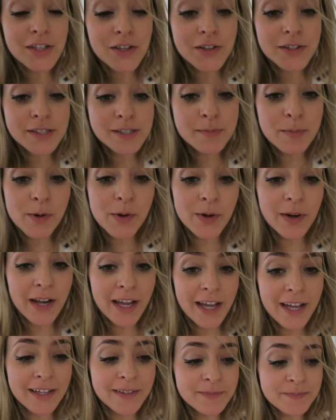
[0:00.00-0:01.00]
So this
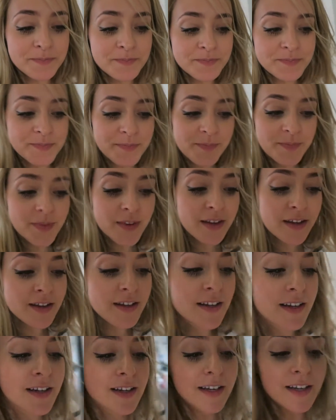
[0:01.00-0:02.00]
morning,
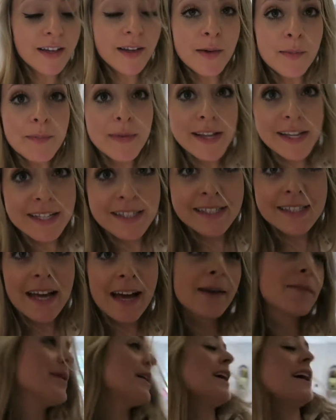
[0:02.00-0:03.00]
me and Sam